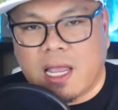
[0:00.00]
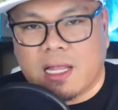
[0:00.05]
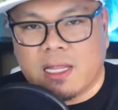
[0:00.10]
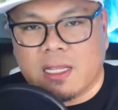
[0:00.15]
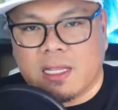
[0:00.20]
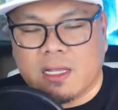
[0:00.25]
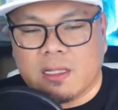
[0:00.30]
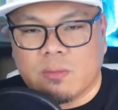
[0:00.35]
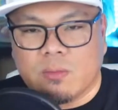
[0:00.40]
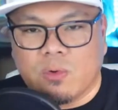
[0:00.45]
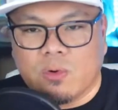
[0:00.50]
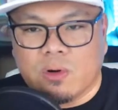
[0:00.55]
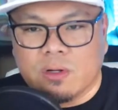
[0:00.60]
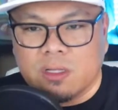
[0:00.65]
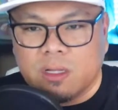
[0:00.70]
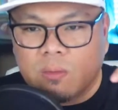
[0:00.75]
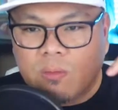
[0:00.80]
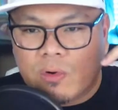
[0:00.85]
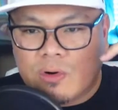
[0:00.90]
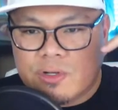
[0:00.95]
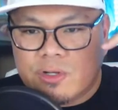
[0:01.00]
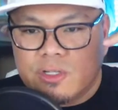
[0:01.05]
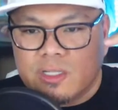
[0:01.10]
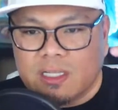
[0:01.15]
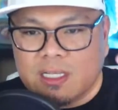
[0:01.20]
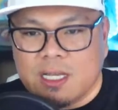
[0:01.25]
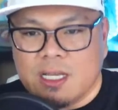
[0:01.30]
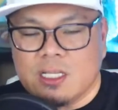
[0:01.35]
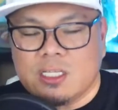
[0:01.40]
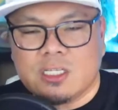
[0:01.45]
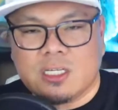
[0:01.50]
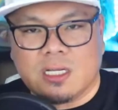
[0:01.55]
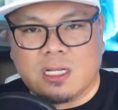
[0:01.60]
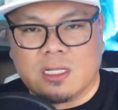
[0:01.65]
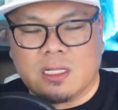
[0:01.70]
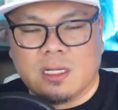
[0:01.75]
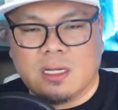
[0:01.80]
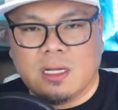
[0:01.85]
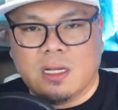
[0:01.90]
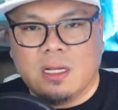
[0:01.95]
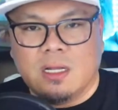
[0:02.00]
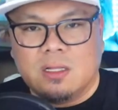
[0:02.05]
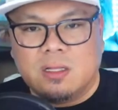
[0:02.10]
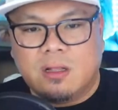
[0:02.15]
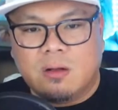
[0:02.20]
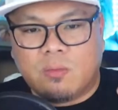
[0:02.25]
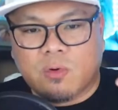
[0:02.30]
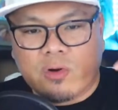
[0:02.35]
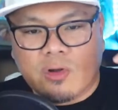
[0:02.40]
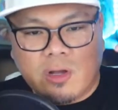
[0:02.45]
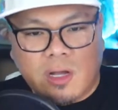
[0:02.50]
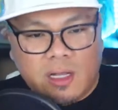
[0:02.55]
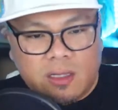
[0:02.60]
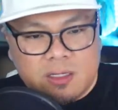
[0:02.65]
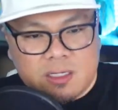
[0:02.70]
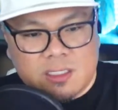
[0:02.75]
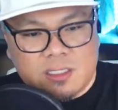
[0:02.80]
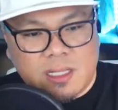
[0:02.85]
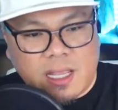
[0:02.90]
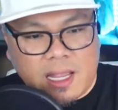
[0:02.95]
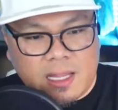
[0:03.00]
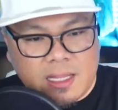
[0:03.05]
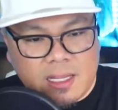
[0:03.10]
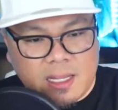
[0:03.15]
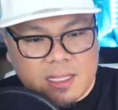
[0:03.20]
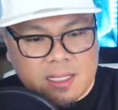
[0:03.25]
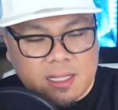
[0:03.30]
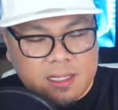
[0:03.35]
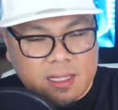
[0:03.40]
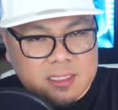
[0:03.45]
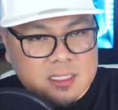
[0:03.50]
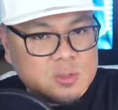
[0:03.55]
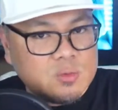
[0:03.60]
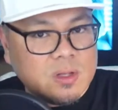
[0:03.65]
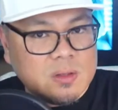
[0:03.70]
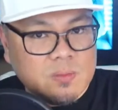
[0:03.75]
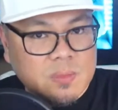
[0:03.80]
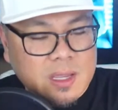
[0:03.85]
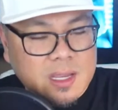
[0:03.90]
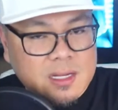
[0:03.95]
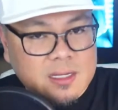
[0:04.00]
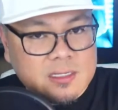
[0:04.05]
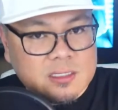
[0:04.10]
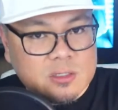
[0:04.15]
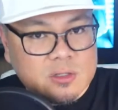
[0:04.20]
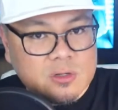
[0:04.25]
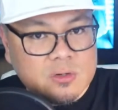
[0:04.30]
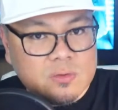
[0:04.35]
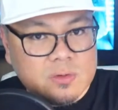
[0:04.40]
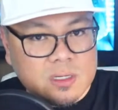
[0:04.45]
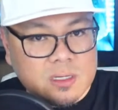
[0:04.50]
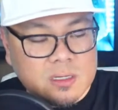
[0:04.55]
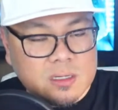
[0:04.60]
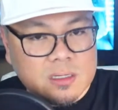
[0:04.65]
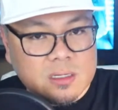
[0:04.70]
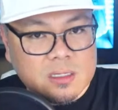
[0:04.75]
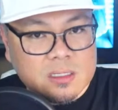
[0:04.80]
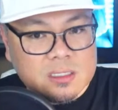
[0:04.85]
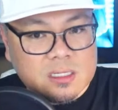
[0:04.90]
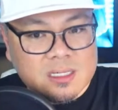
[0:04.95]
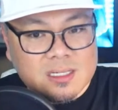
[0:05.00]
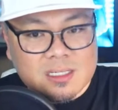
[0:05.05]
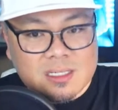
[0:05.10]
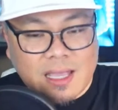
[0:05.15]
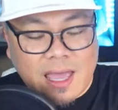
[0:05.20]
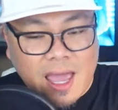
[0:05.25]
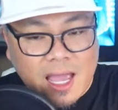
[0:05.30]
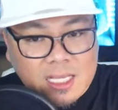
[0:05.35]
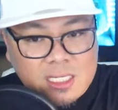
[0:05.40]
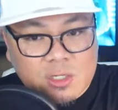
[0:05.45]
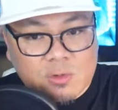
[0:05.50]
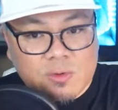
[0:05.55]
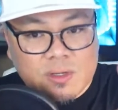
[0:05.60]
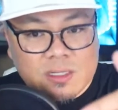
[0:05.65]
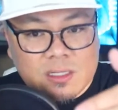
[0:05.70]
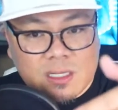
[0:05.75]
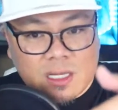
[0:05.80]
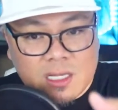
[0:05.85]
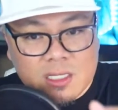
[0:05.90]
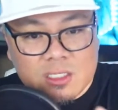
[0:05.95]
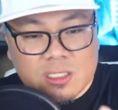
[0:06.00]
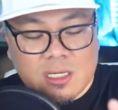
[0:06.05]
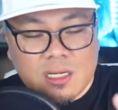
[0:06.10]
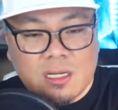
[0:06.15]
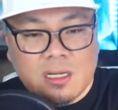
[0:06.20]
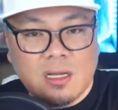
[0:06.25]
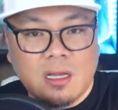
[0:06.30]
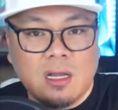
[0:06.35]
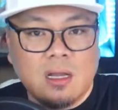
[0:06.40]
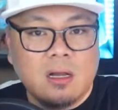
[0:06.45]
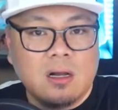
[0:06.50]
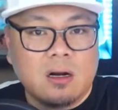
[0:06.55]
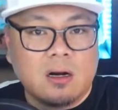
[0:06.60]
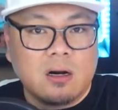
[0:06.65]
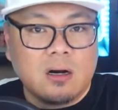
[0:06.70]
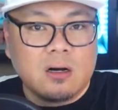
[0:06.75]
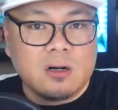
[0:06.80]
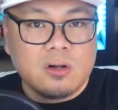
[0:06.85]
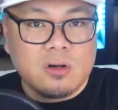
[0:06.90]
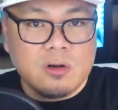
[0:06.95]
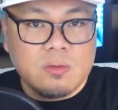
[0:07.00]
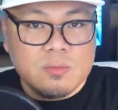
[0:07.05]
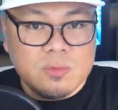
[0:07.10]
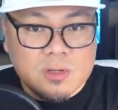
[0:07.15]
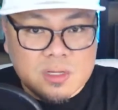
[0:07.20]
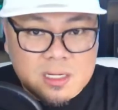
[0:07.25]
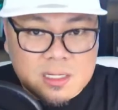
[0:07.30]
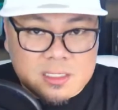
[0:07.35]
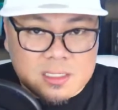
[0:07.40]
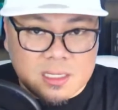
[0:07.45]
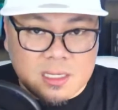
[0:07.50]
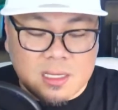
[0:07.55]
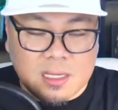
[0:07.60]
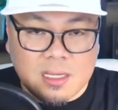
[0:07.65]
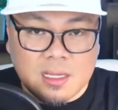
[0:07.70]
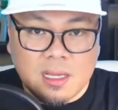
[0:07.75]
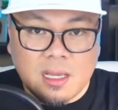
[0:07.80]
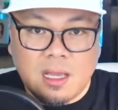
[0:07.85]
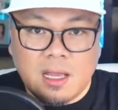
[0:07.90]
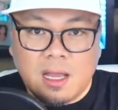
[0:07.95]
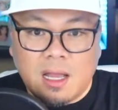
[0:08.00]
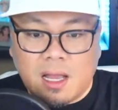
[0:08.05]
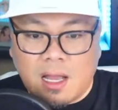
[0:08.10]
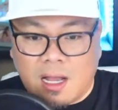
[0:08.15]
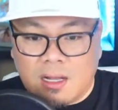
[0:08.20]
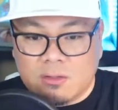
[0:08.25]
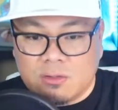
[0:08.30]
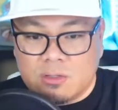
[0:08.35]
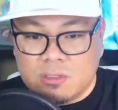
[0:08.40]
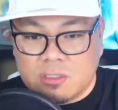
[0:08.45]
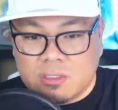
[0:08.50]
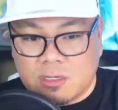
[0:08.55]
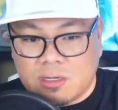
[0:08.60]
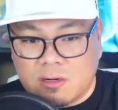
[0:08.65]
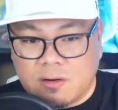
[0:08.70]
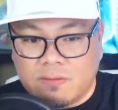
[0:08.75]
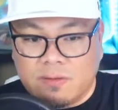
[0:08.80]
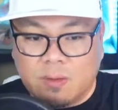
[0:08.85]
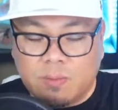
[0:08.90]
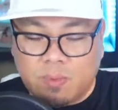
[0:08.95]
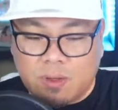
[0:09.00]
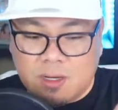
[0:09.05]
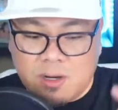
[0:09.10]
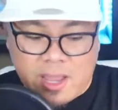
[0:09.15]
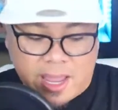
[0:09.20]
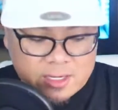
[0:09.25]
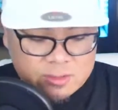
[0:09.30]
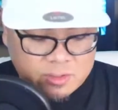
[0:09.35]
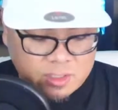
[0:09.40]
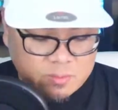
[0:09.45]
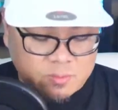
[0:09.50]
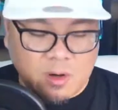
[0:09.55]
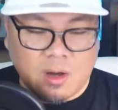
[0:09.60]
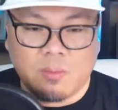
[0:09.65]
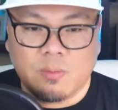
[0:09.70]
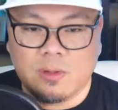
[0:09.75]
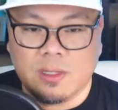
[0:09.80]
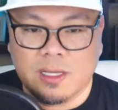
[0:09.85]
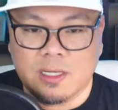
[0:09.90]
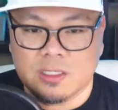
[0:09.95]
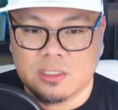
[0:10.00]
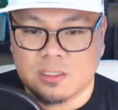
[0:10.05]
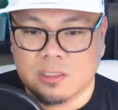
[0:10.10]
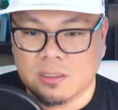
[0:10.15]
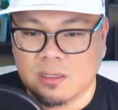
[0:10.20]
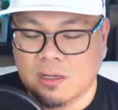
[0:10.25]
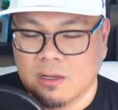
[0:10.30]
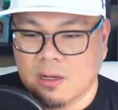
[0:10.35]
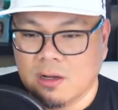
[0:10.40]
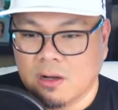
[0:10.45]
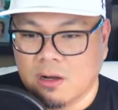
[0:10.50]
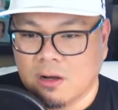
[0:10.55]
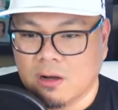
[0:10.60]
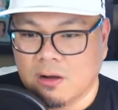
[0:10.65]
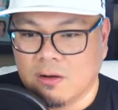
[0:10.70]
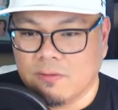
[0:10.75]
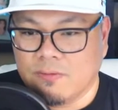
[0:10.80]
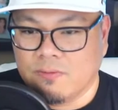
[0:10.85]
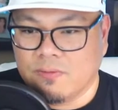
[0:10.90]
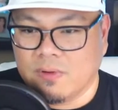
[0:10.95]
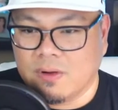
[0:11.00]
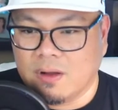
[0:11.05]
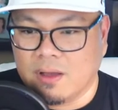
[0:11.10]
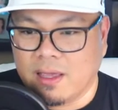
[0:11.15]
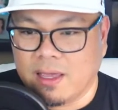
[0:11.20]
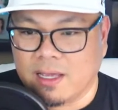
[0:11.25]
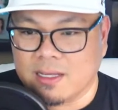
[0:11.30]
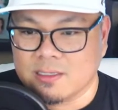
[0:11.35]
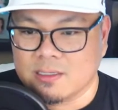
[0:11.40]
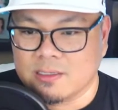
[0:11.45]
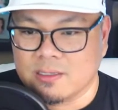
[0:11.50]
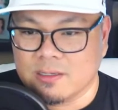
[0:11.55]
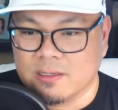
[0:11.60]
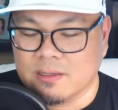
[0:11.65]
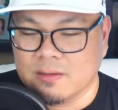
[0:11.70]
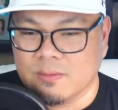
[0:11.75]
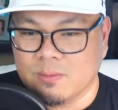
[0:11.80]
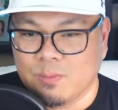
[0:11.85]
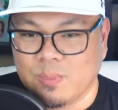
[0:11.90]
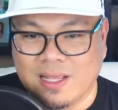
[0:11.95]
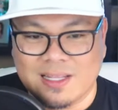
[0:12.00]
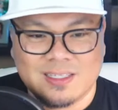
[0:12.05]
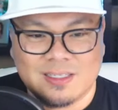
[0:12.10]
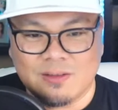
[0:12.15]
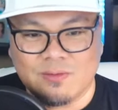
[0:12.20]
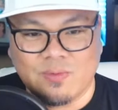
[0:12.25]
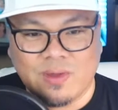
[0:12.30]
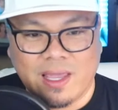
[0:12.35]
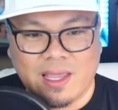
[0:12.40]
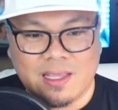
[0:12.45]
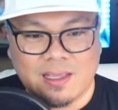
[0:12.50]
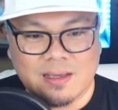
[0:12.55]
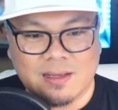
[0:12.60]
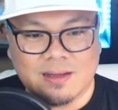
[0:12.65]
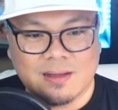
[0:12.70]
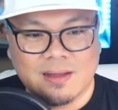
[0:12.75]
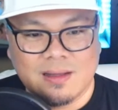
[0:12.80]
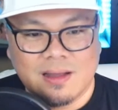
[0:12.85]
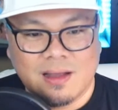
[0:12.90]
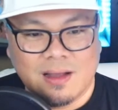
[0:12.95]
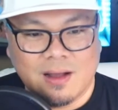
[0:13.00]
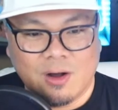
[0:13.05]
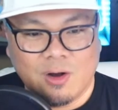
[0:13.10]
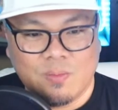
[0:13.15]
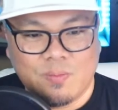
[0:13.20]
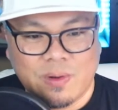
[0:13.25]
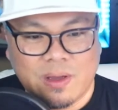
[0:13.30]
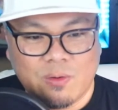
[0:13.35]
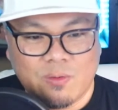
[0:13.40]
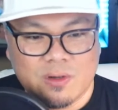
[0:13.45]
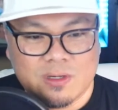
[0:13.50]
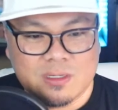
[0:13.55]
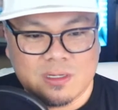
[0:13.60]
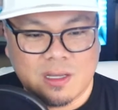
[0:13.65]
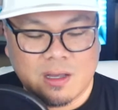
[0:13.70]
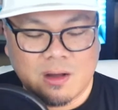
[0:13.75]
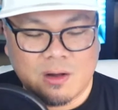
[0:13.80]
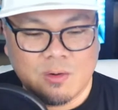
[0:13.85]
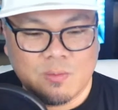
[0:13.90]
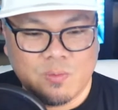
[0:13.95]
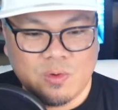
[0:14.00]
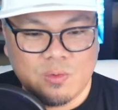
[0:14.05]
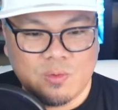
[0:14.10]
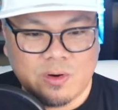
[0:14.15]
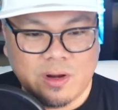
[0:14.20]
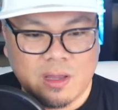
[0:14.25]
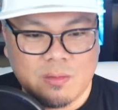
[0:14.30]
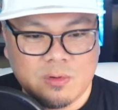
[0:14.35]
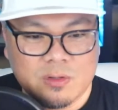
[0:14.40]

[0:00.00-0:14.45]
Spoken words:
it more. And the more you teach it, the more you're understanding it. And this is what Megan is doing. She's actually teaching her community how to serve the pediatric population of Exon, Pennsylvania. I hope we were able to